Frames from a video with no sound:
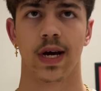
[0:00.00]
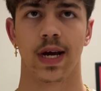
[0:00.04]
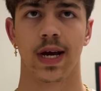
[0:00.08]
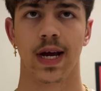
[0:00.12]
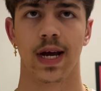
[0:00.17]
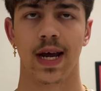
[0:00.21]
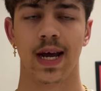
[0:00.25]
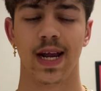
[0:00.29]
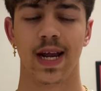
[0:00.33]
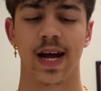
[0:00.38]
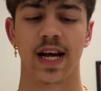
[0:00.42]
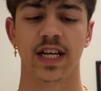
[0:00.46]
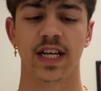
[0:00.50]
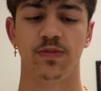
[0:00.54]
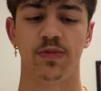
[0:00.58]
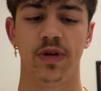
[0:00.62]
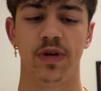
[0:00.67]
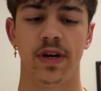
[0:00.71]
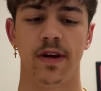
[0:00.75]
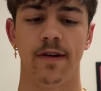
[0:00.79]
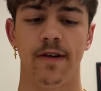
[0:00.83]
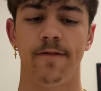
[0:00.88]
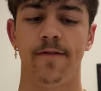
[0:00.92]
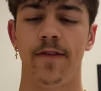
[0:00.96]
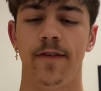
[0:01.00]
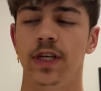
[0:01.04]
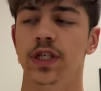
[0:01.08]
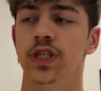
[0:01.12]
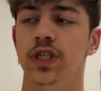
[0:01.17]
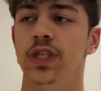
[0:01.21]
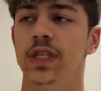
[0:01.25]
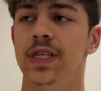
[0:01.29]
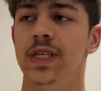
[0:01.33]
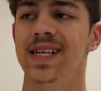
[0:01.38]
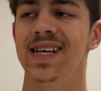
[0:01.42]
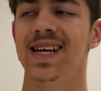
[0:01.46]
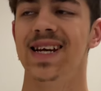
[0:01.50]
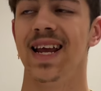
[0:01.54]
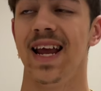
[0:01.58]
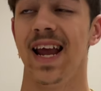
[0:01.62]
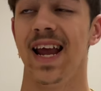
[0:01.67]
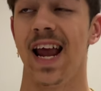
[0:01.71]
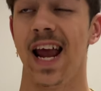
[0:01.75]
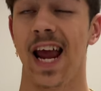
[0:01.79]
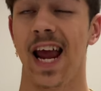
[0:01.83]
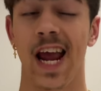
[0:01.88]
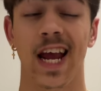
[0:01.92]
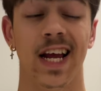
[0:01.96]
It has been officially
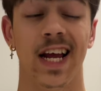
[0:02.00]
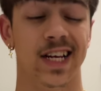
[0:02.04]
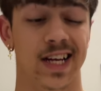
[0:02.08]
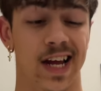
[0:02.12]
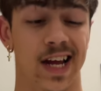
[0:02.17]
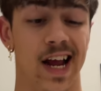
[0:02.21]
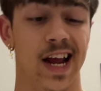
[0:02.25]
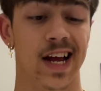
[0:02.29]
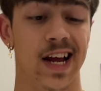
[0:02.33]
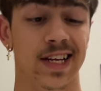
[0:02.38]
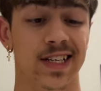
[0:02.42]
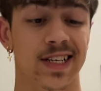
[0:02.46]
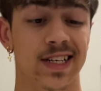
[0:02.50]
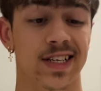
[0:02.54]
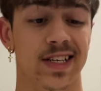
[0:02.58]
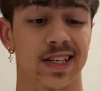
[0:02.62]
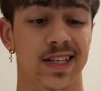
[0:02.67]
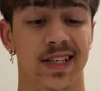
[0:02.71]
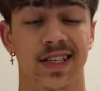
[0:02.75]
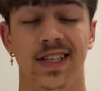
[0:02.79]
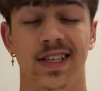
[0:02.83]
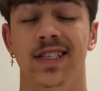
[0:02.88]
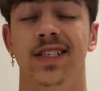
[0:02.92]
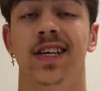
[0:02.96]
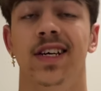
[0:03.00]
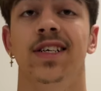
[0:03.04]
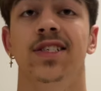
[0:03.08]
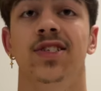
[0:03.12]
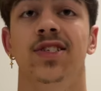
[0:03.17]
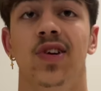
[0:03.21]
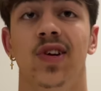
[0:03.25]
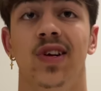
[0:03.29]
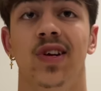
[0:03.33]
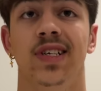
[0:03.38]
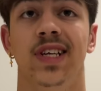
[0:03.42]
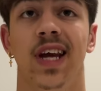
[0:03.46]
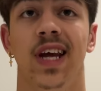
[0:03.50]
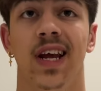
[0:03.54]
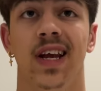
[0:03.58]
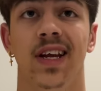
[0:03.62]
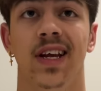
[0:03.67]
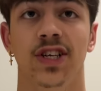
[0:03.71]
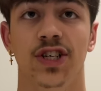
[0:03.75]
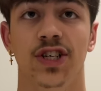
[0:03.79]
8 days since I started taking